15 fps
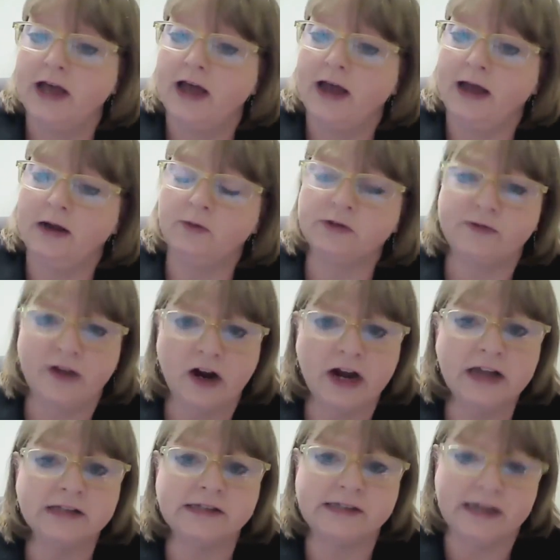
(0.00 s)
And it was very
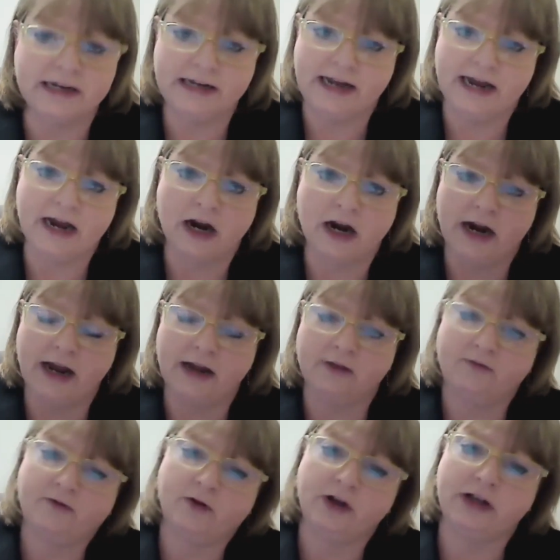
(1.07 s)
incendiary. And
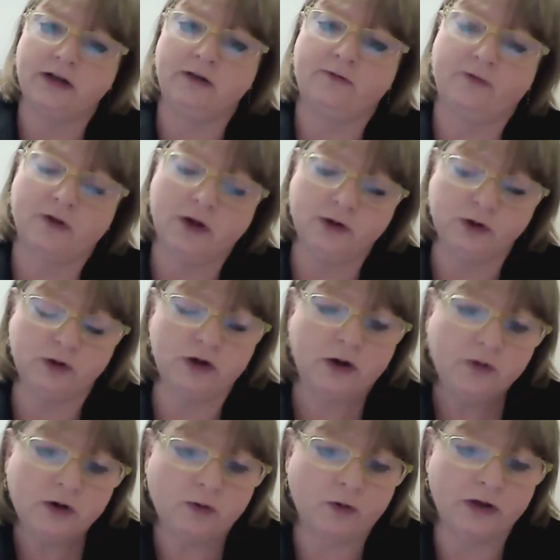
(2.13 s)
for those who
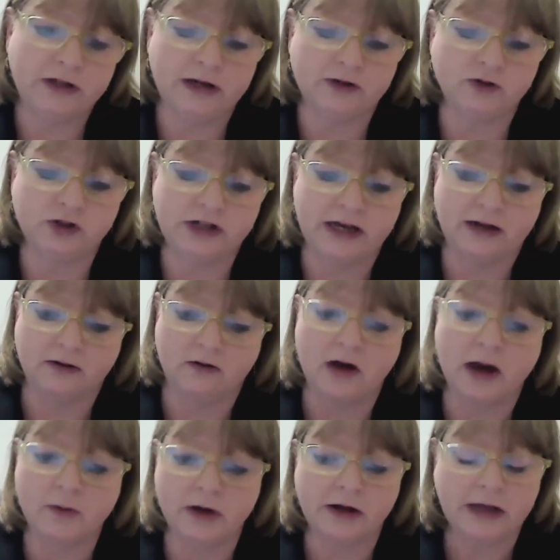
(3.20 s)
don't really understand a lot
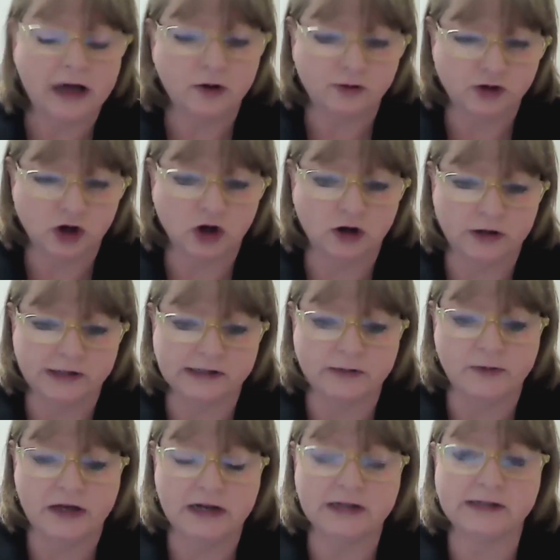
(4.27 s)
about yellow
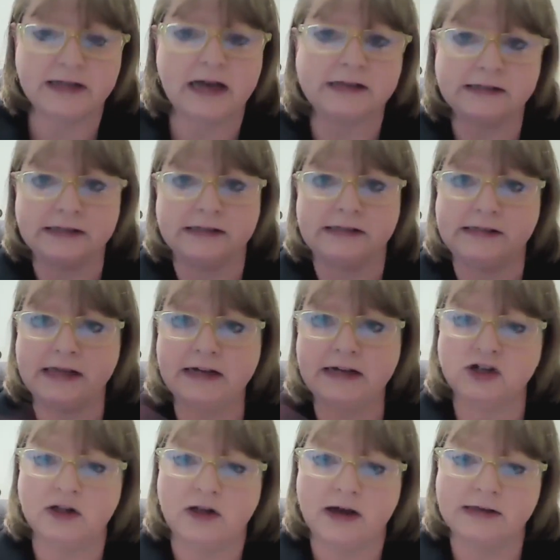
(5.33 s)
journalism, it is that
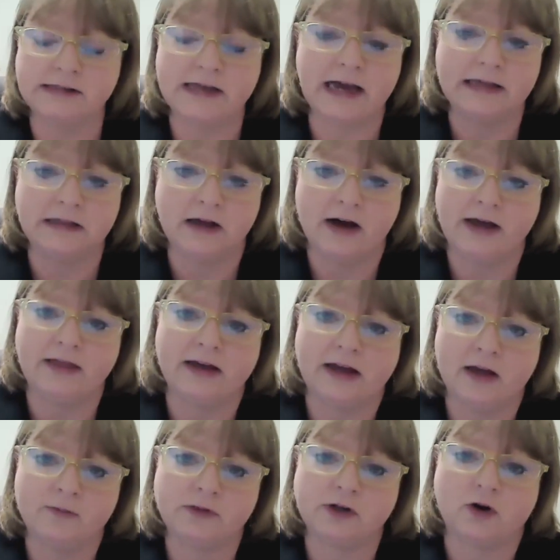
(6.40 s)
sensationalized headline that
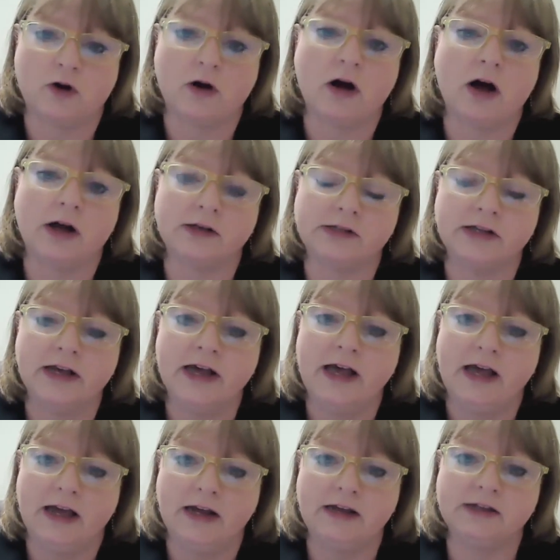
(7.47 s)
comes across.
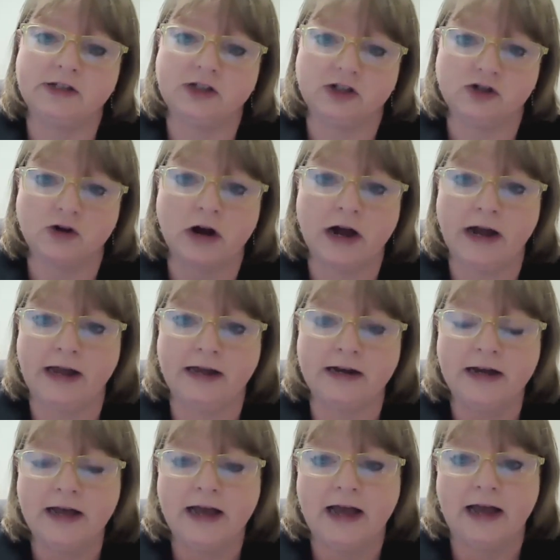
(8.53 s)
It is to try
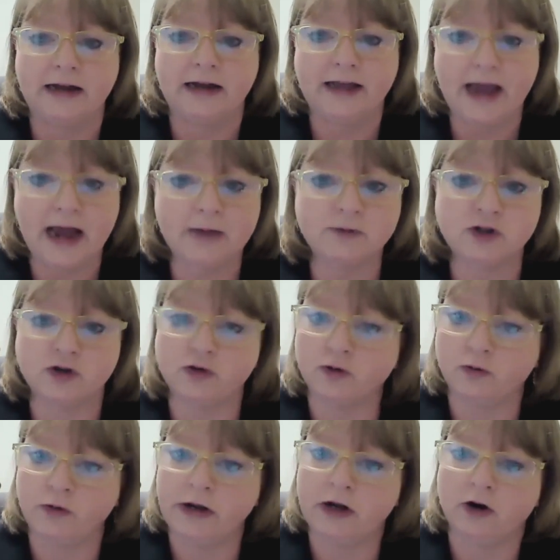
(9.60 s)
and capture the
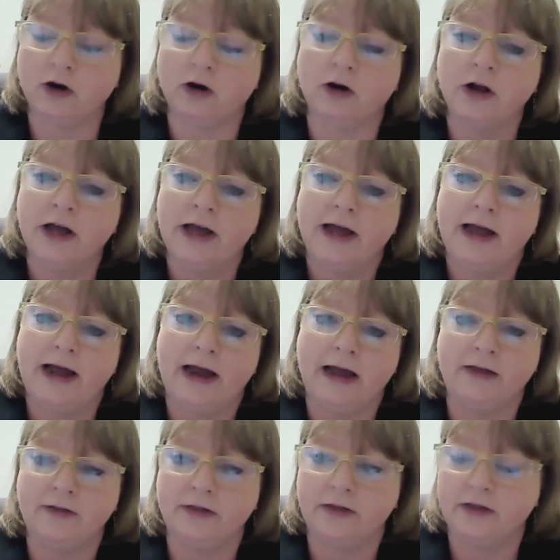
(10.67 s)
reader.
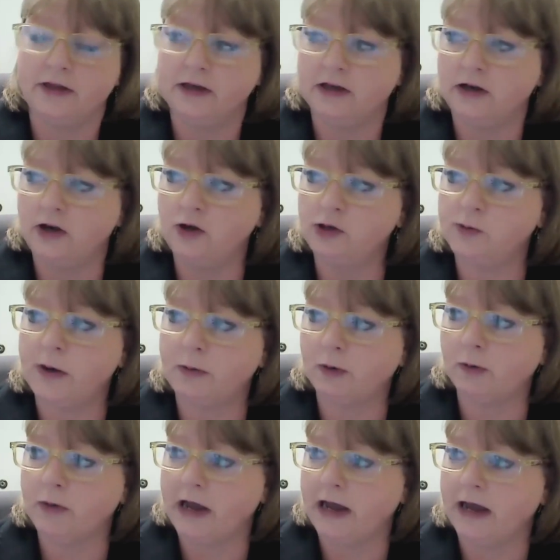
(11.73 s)
And the
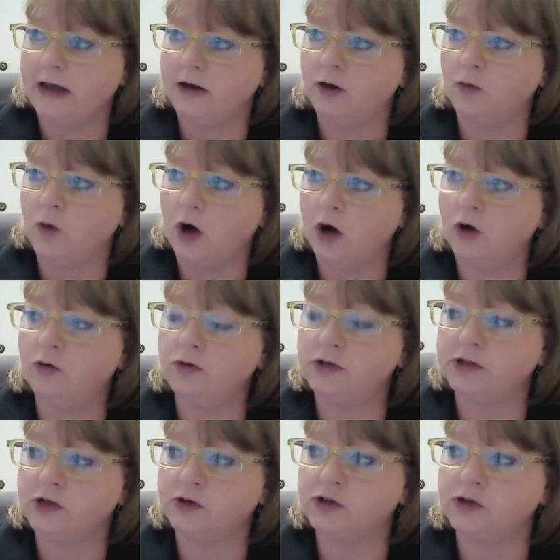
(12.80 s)
newspaper man who owned
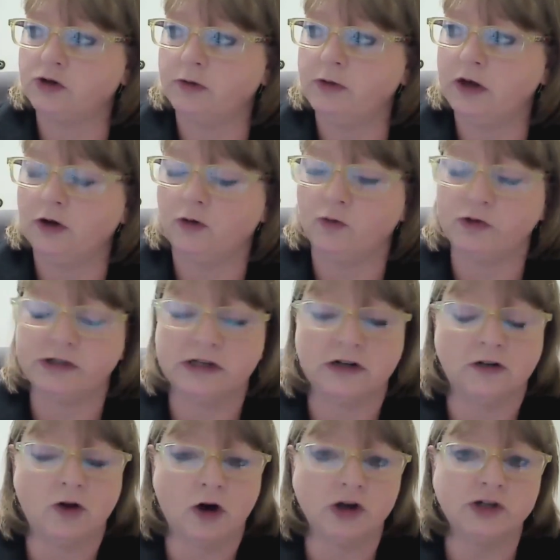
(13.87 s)
the Tulsa Tribune was in
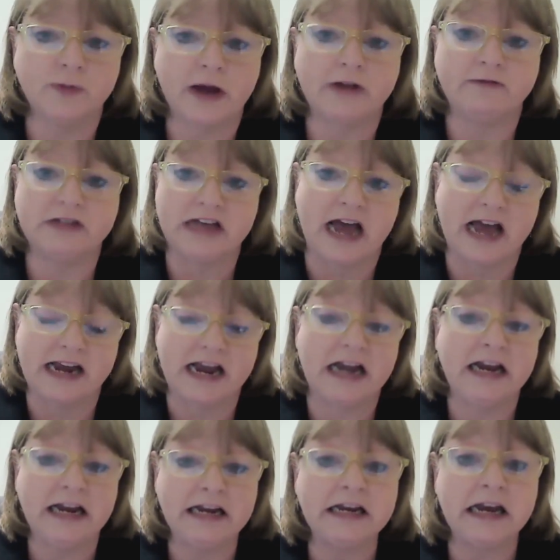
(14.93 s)
a large amount of debt, and
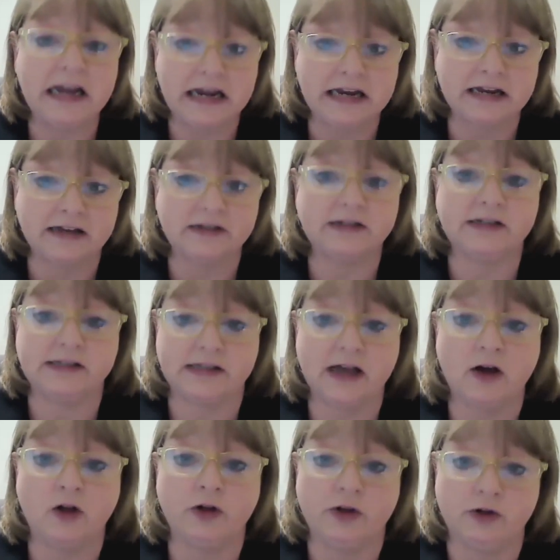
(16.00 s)
he needed to
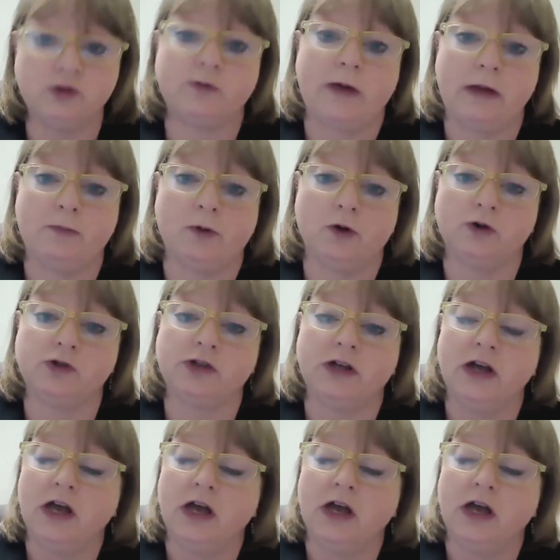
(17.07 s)
sell newspapers.